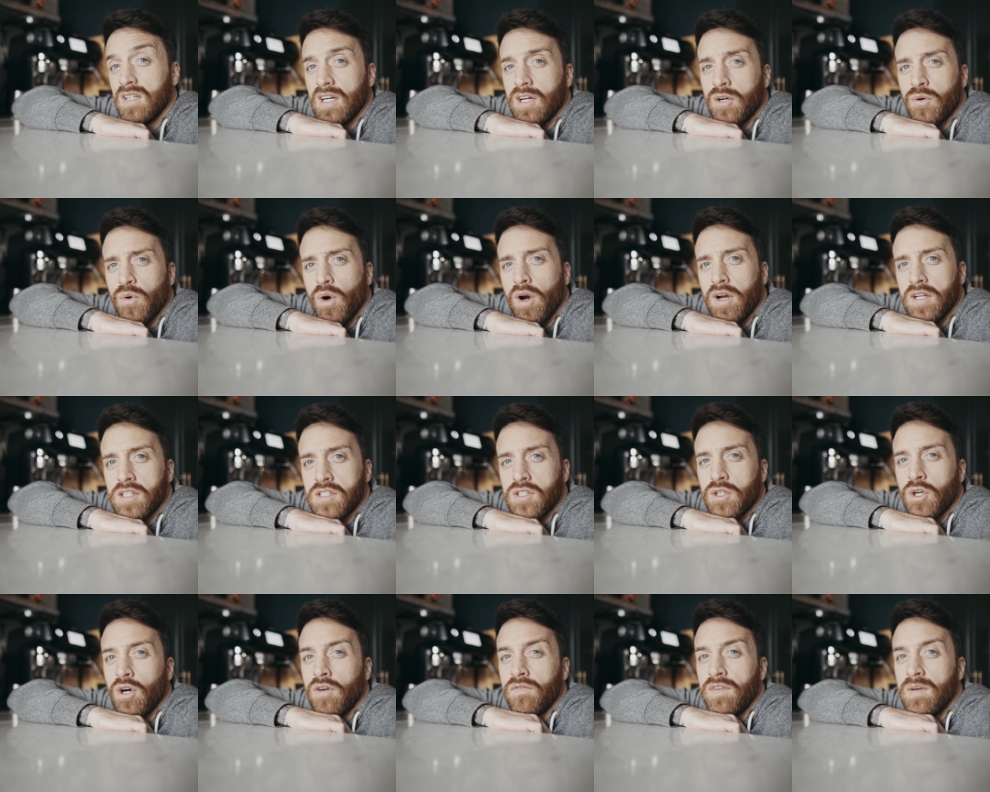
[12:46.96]
It grinds
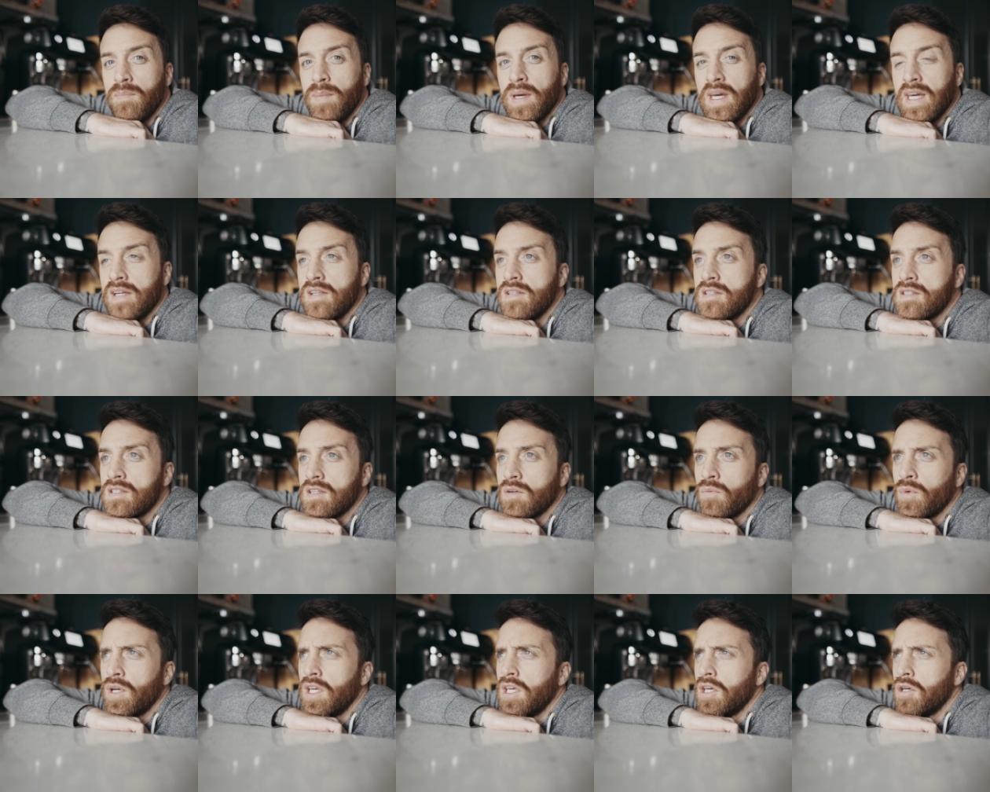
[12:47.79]
the coffee beans.
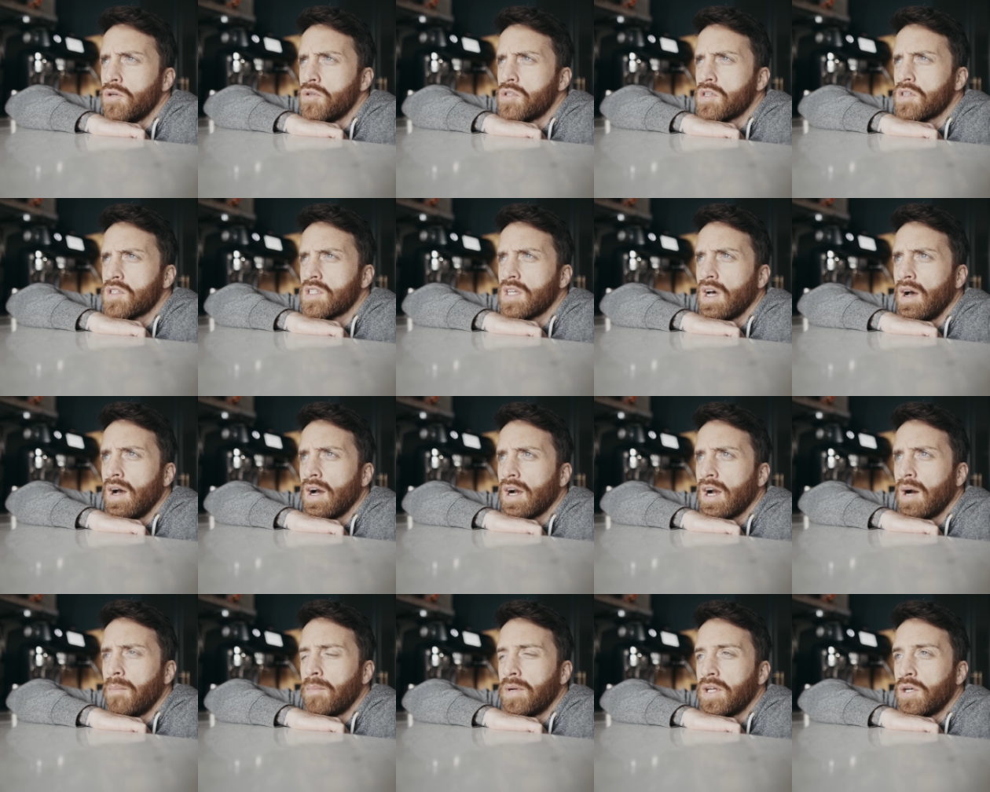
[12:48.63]
We use a, a
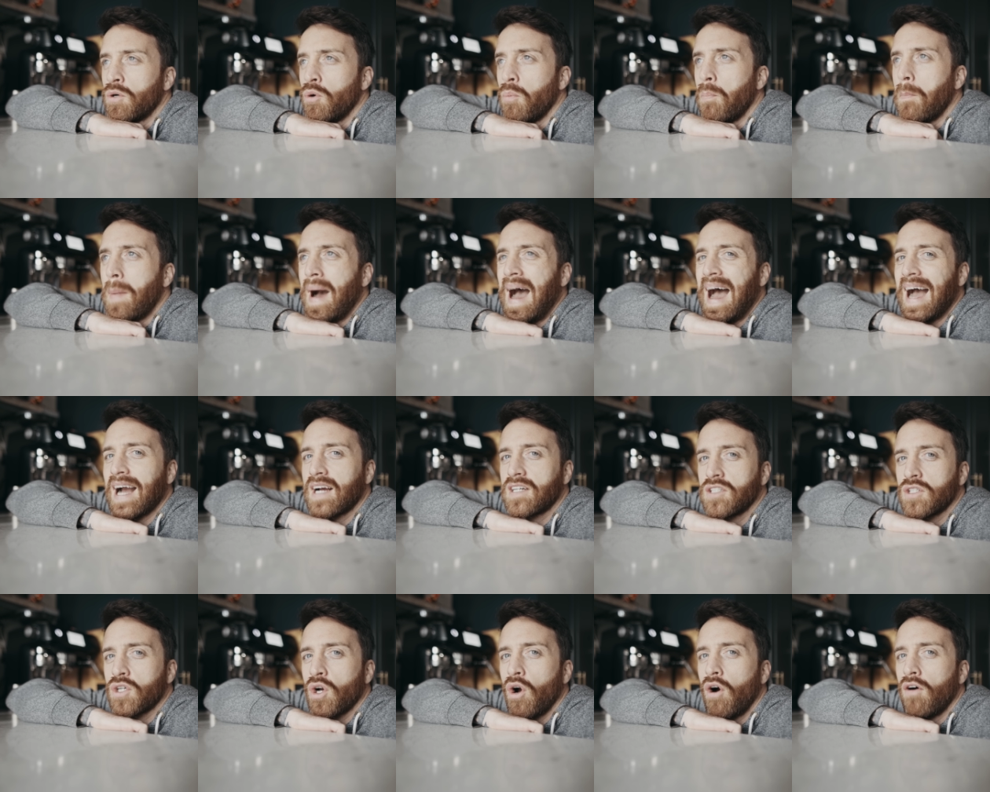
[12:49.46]
company called
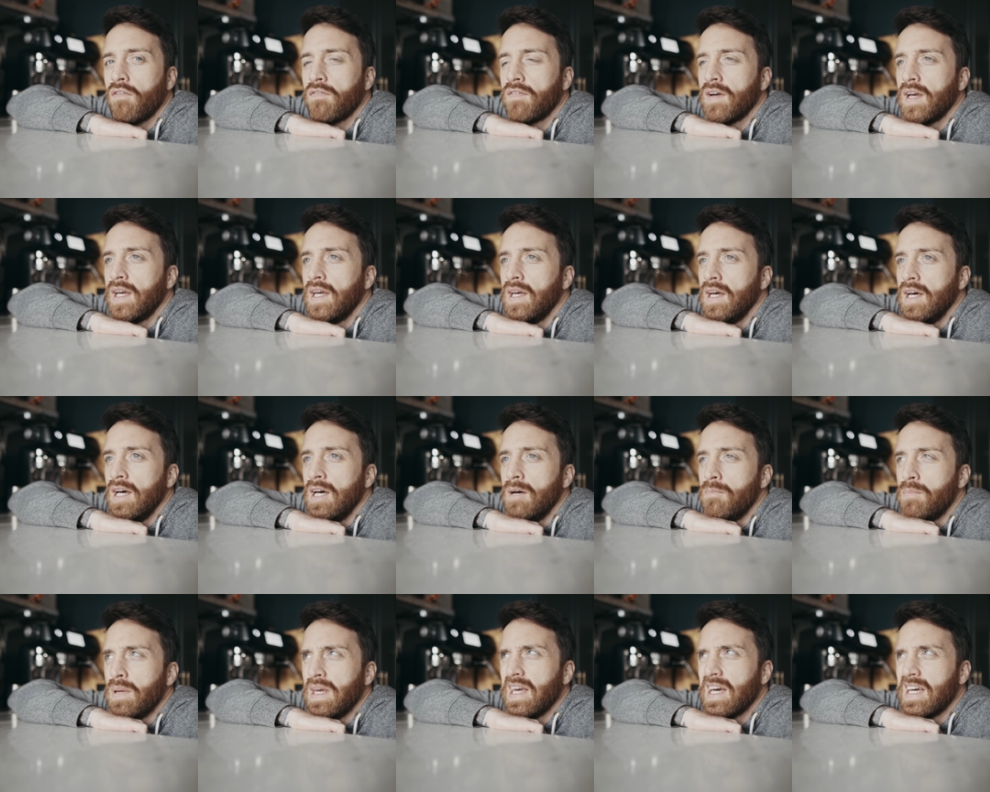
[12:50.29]
Pact Coffee,
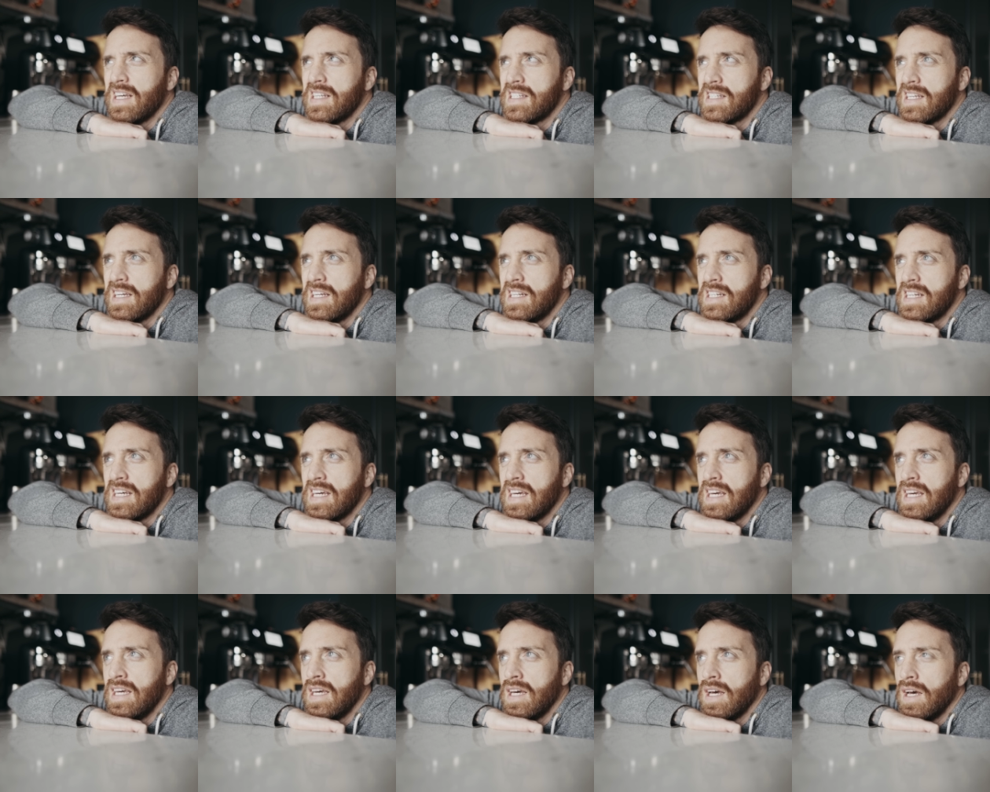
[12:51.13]
P A C
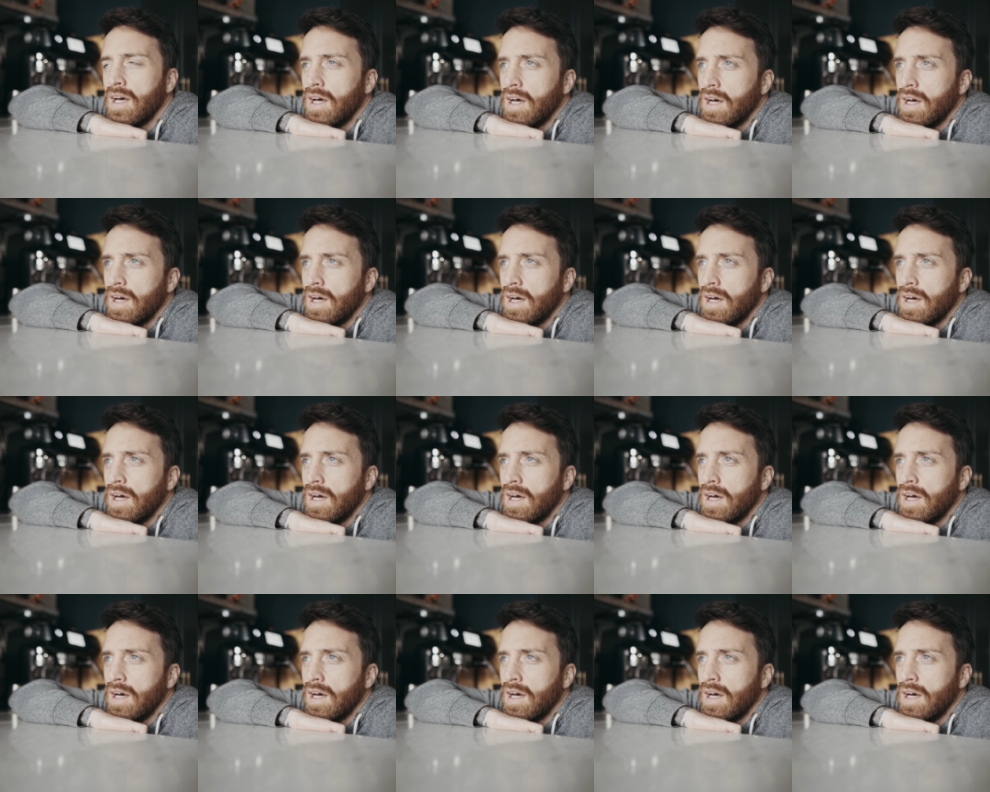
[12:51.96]
T.